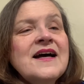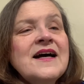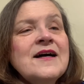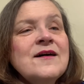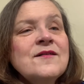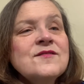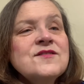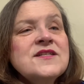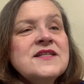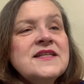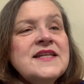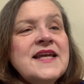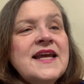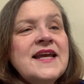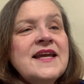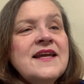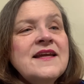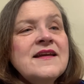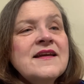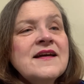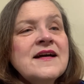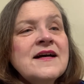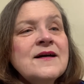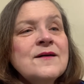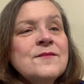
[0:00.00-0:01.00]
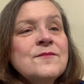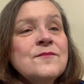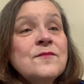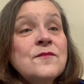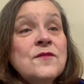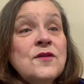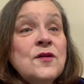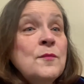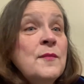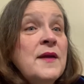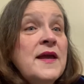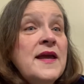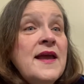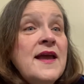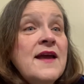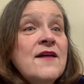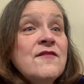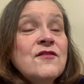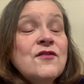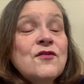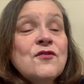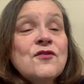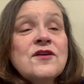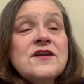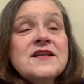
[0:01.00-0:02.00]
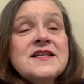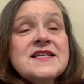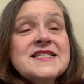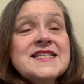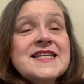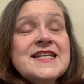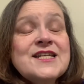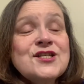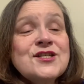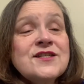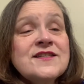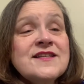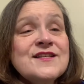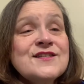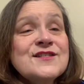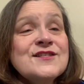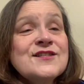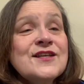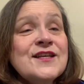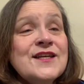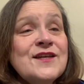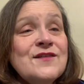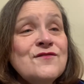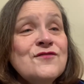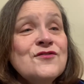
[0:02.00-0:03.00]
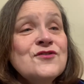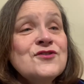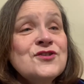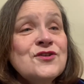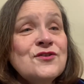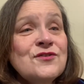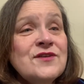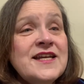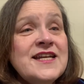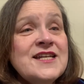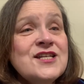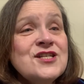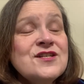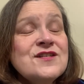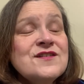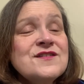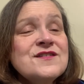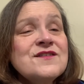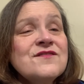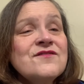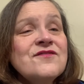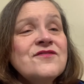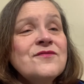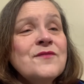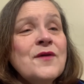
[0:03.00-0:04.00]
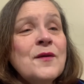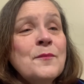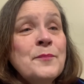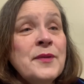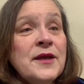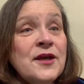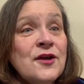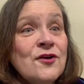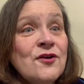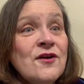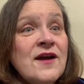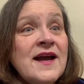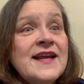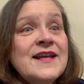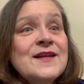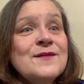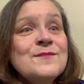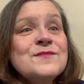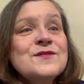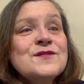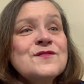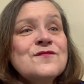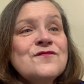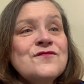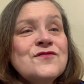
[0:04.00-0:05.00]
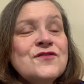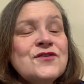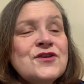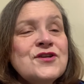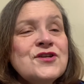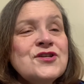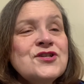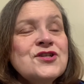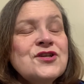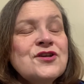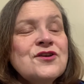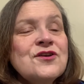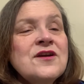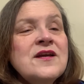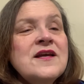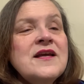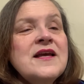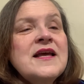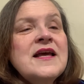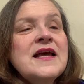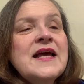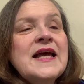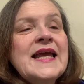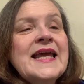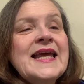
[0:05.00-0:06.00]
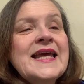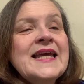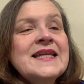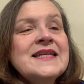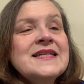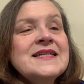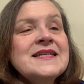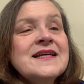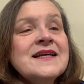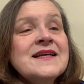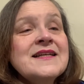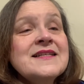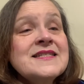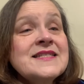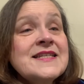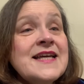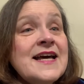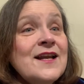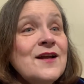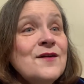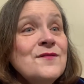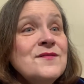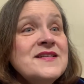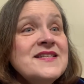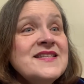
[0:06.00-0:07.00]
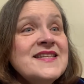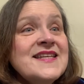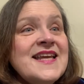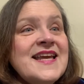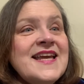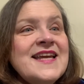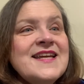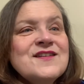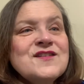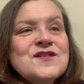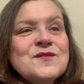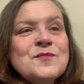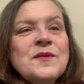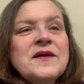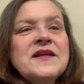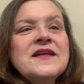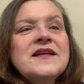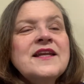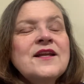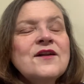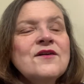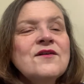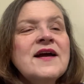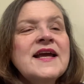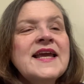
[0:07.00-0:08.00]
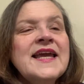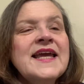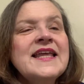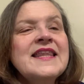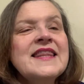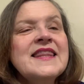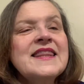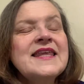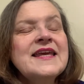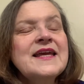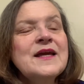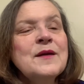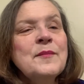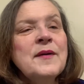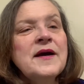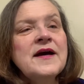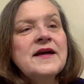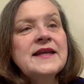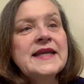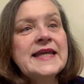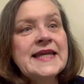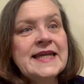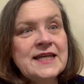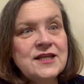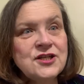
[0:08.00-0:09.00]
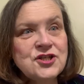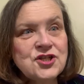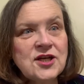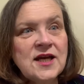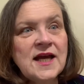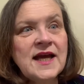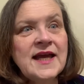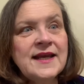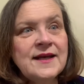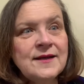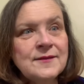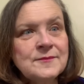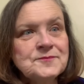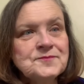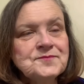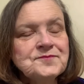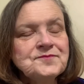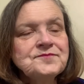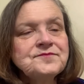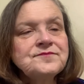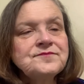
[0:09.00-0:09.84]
Today, you may have an organization that's looking for donations of bigger items and furniture, and it's not always the case, but, again, think about each item